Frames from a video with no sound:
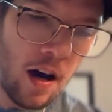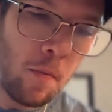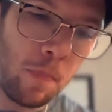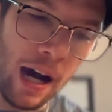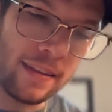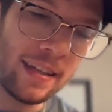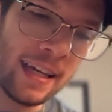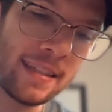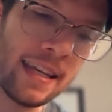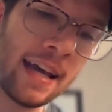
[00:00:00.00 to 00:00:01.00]
But it
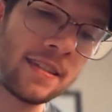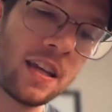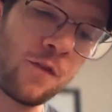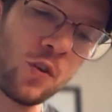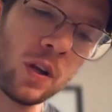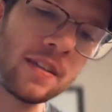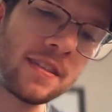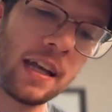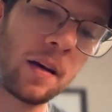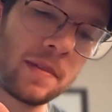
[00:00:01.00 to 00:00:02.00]
says if you could
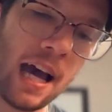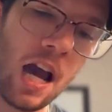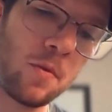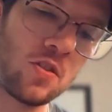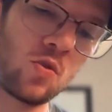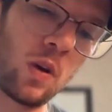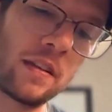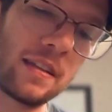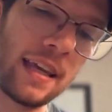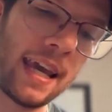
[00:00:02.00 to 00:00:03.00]
set up timers throughout the
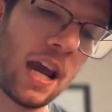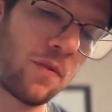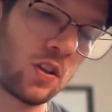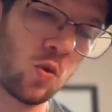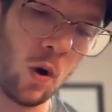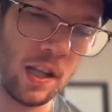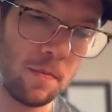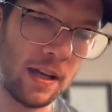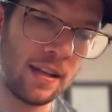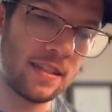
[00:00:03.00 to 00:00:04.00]
day, every 20
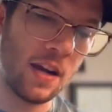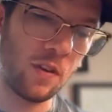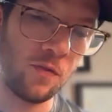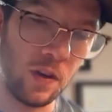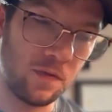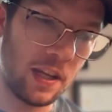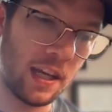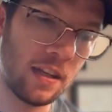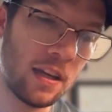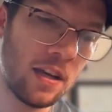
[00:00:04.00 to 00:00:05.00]
minutes, every
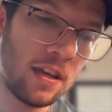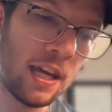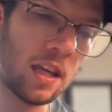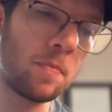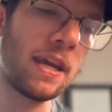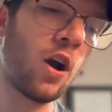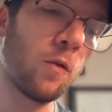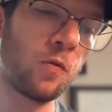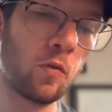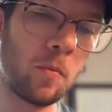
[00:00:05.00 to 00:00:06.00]
15, it could be
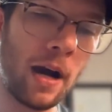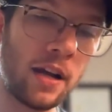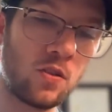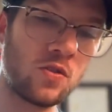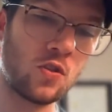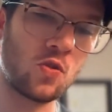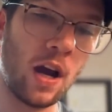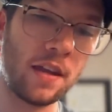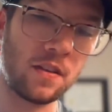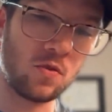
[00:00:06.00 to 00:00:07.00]
helpful reminders to try
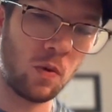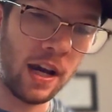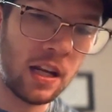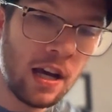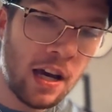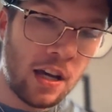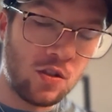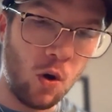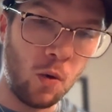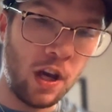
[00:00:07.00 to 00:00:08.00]
this, right?
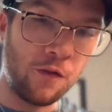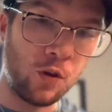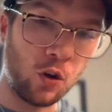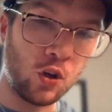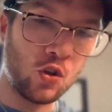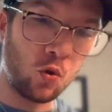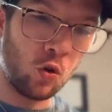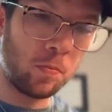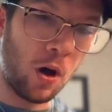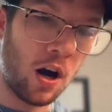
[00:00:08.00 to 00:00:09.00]
So if your
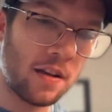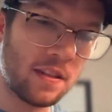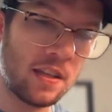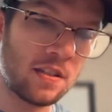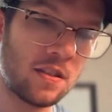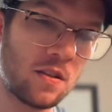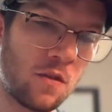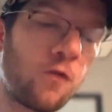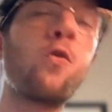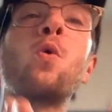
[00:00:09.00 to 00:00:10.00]
controlled pause is
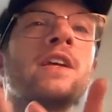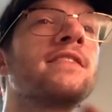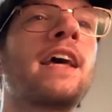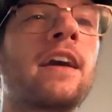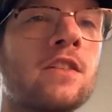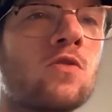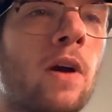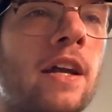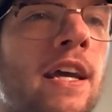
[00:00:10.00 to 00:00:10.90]
40 seconds, right?